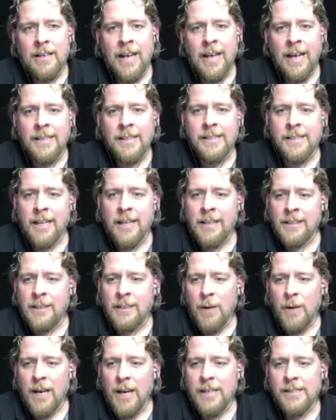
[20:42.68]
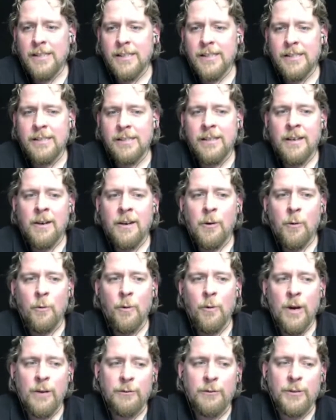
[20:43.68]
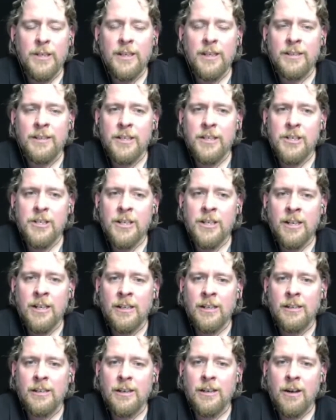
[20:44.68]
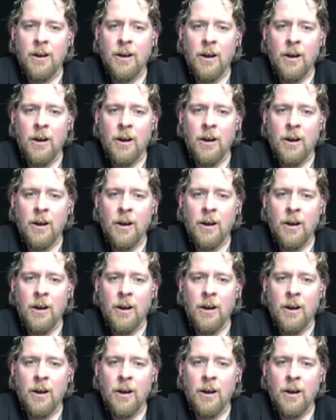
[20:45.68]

line scanning devices, with the additional